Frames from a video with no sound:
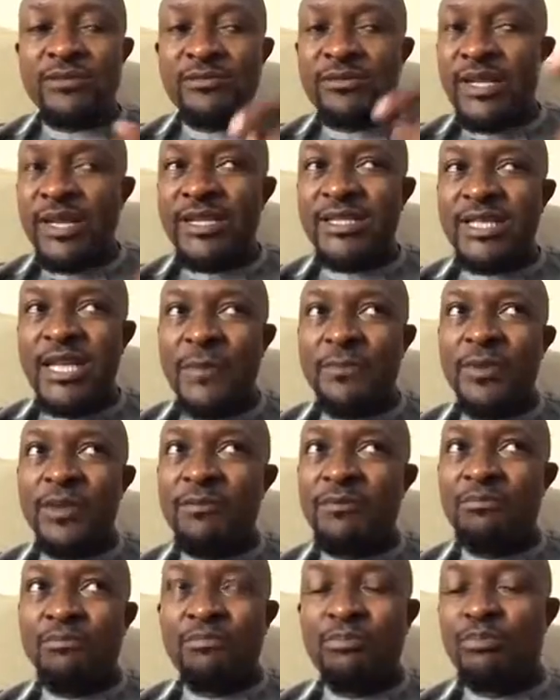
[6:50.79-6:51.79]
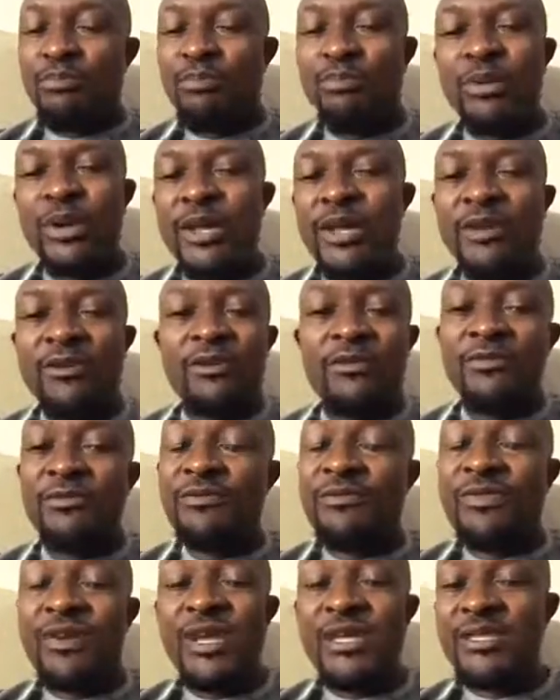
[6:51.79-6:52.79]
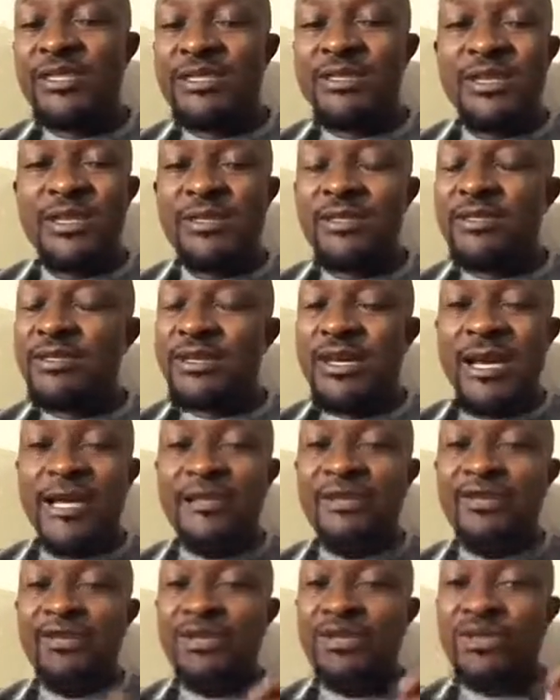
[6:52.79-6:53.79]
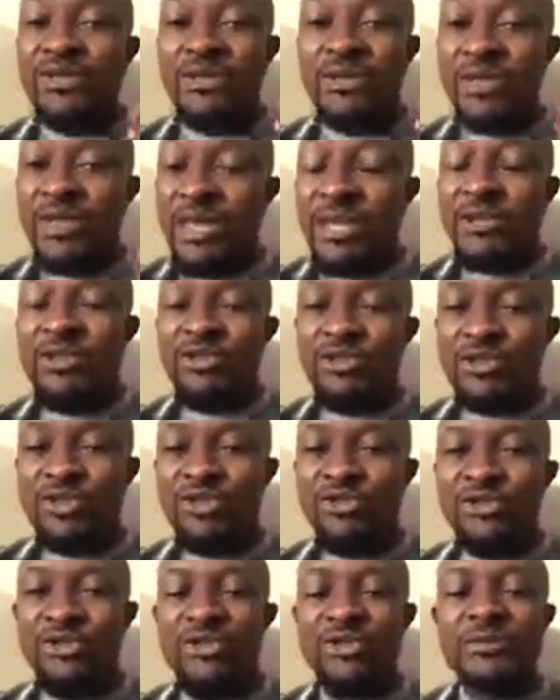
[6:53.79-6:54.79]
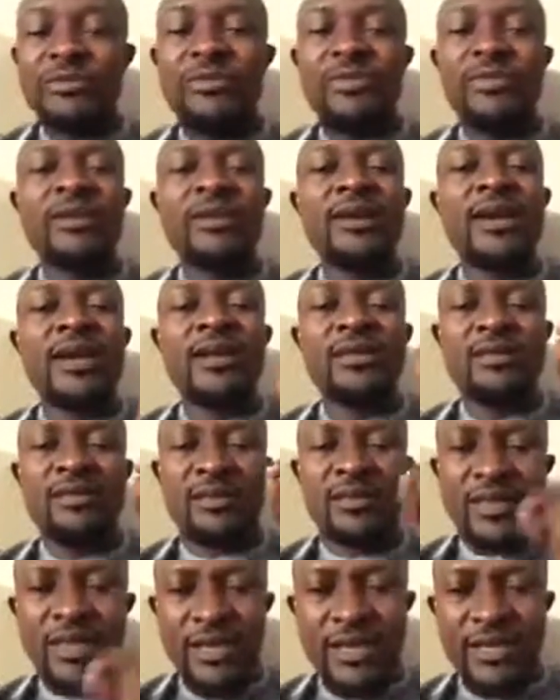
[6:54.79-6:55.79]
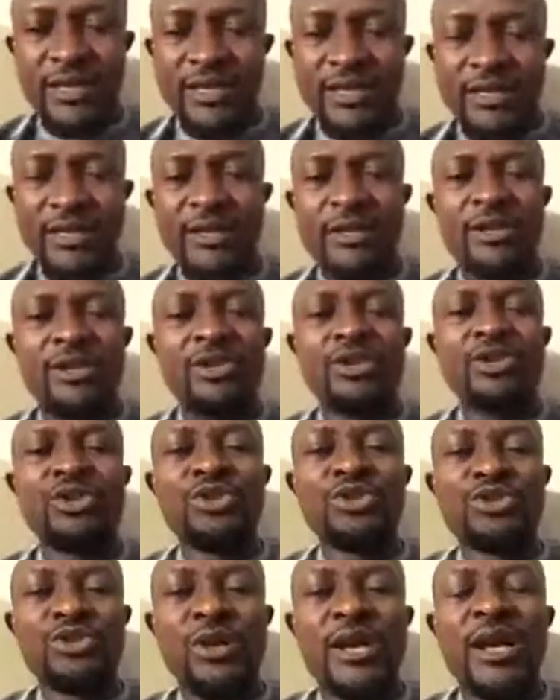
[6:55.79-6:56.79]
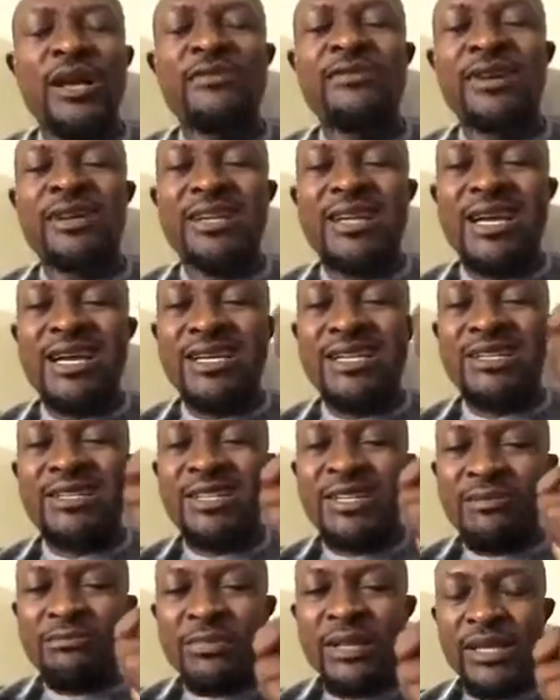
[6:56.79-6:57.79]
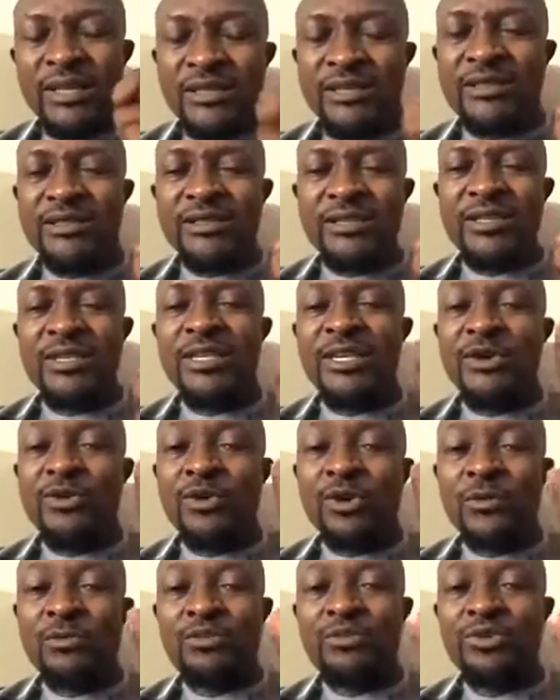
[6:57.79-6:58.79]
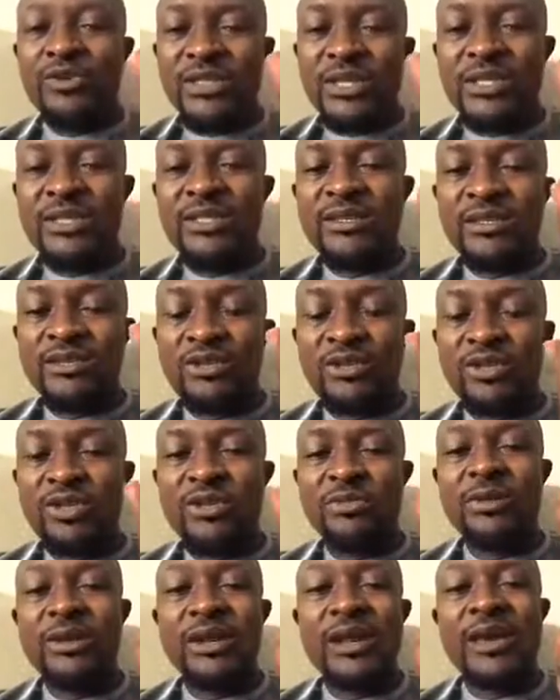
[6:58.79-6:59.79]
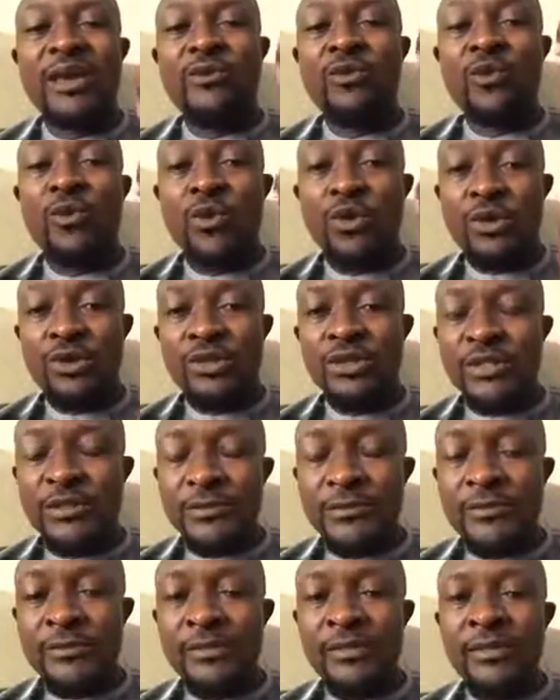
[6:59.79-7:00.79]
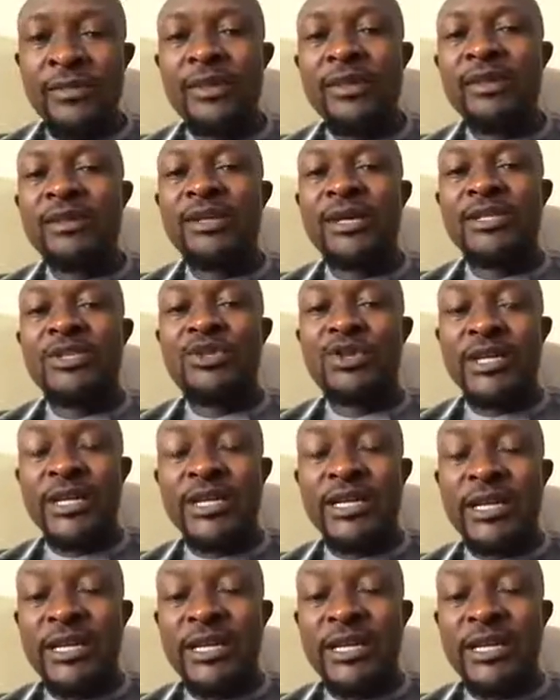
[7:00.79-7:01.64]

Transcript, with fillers: Like typing plain or flat text. I don't think you should. I think you should have an agreement in a word processing document like Word that you can